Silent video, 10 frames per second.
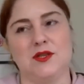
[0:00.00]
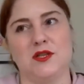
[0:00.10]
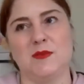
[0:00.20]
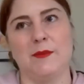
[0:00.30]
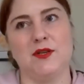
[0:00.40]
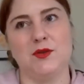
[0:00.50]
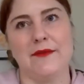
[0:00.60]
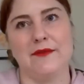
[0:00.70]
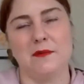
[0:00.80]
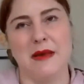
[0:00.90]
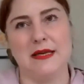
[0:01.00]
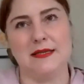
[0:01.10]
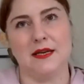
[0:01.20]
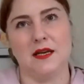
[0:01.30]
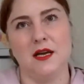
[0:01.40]
But we do have an
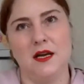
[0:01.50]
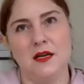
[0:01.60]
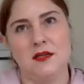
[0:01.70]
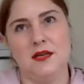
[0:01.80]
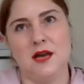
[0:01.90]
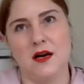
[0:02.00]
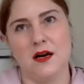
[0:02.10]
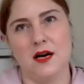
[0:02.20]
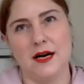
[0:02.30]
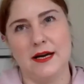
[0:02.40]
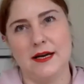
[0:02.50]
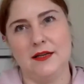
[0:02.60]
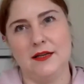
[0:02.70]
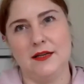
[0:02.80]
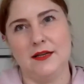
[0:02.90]
amazing young
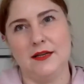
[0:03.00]
guy called Tom